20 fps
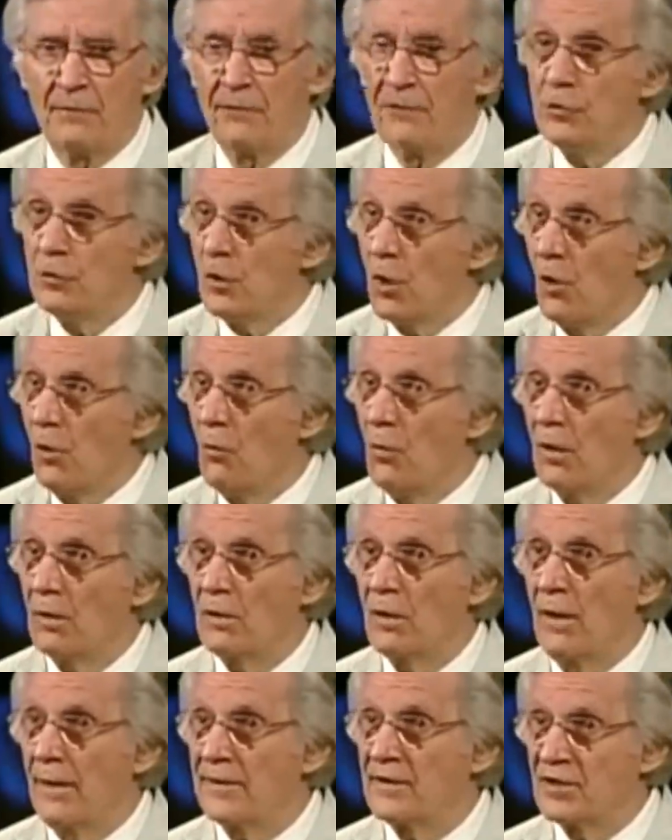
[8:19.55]
if you know where
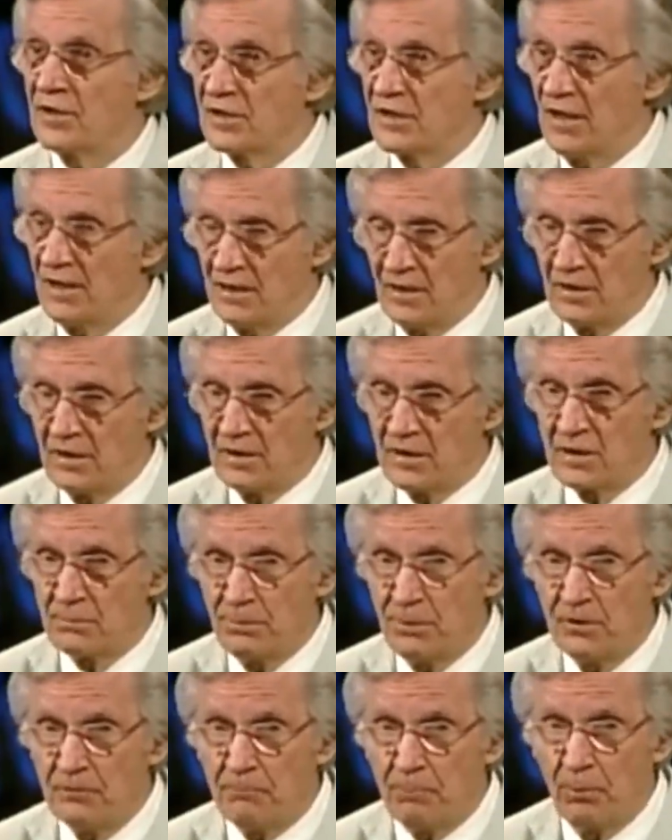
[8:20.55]
God is taking his
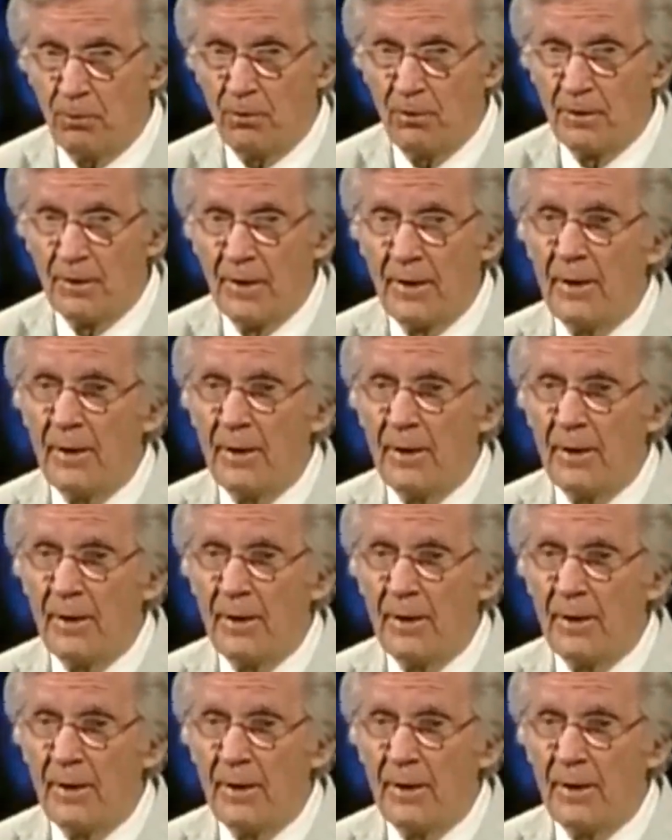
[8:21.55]
people,